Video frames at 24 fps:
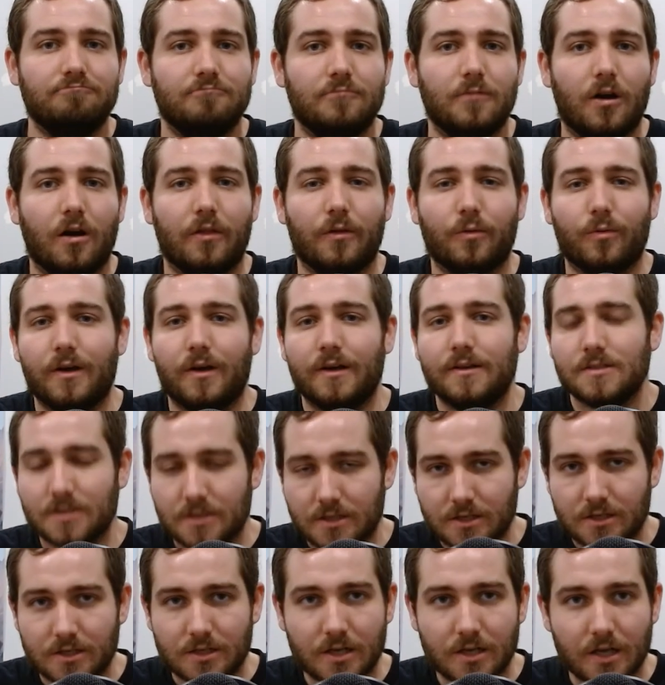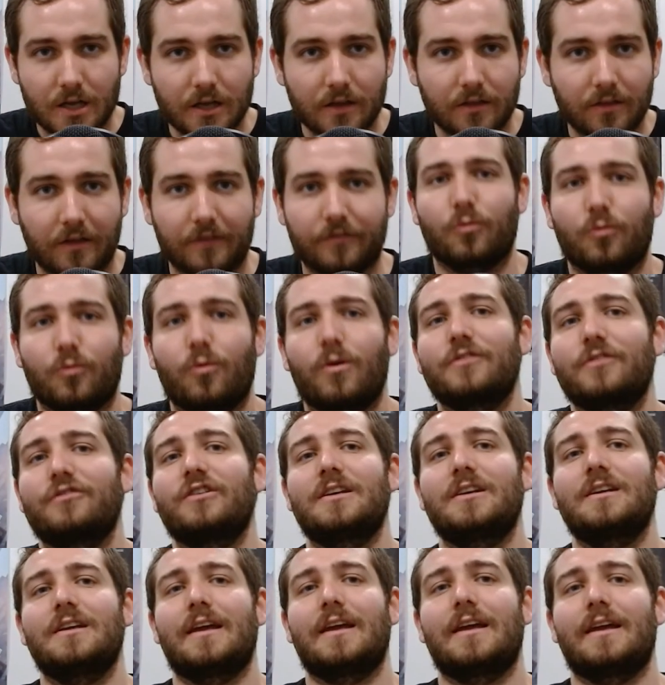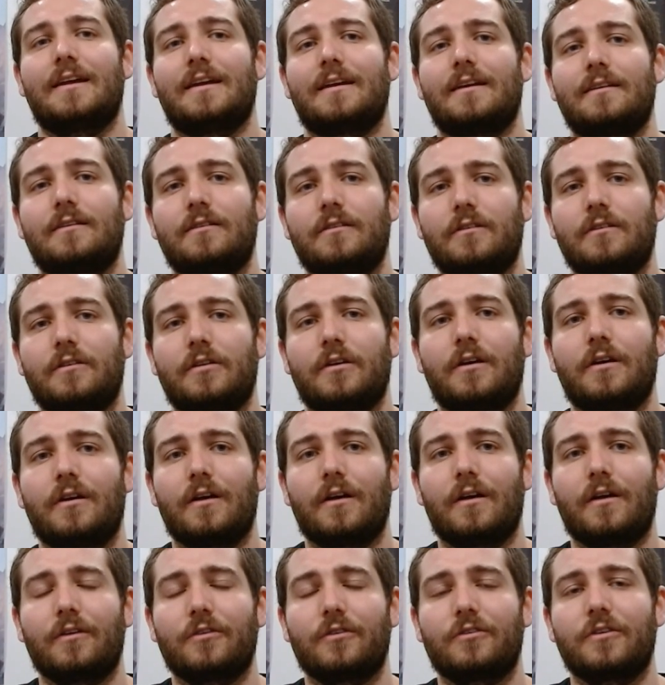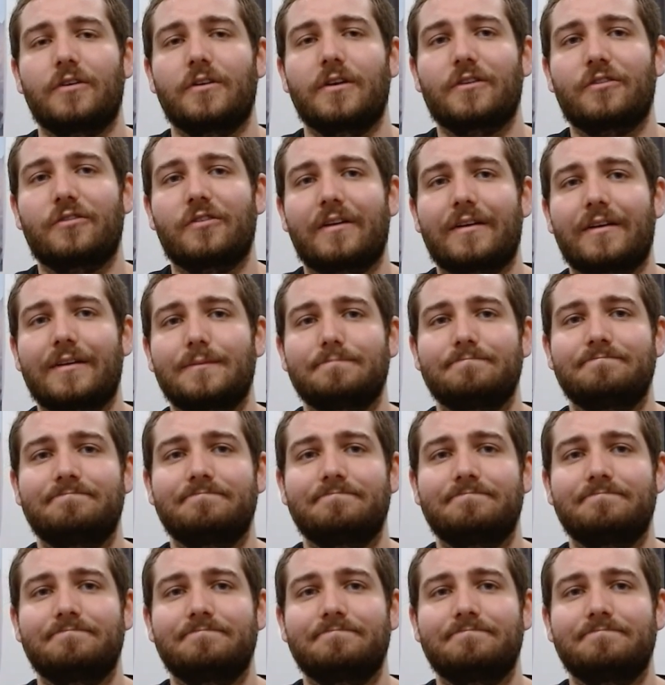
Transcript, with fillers: Otherwise, thanks for watching, and I'll see you next time.